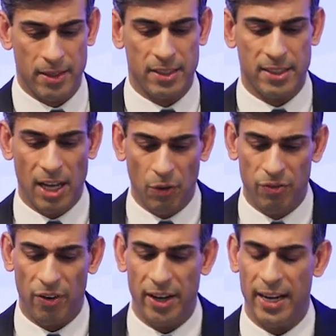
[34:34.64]

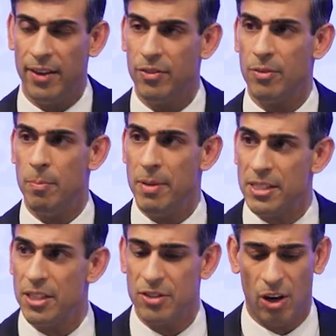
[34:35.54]
Self-financed
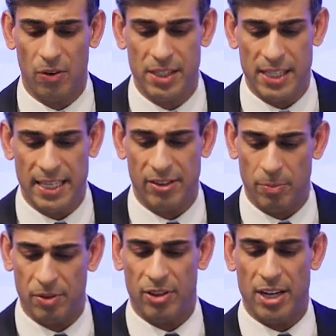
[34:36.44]
business R&D as a
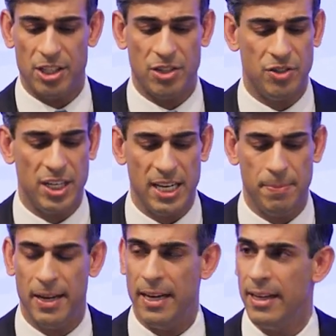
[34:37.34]
percentage of
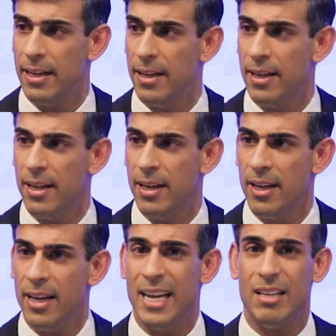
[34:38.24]
GDP
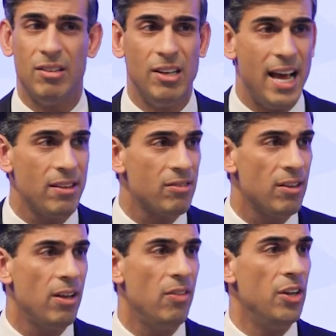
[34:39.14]
is less
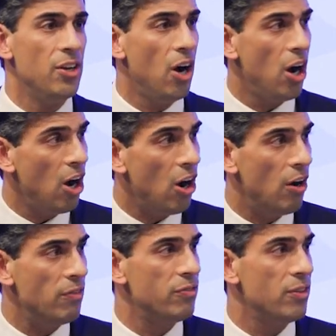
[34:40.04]
than
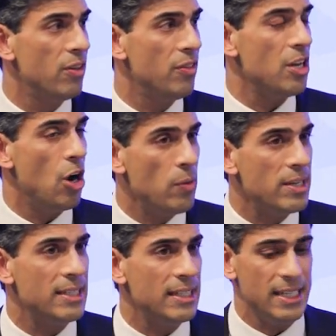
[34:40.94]
half the
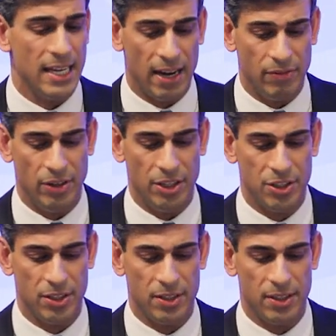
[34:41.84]
OECD
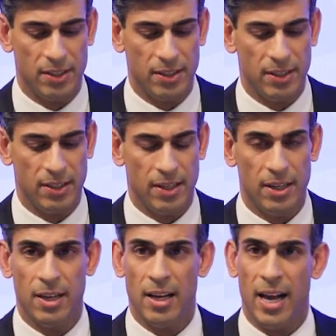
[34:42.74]
average.
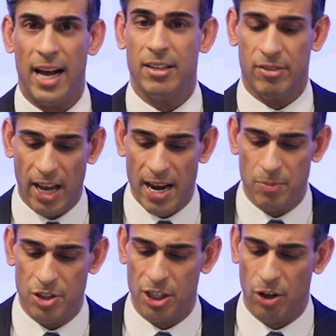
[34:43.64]
And as
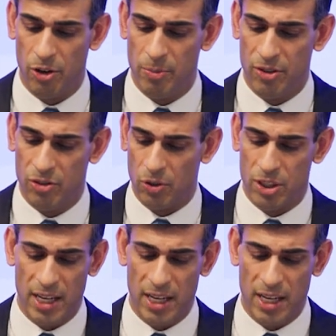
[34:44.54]
Cambridge economist Dr.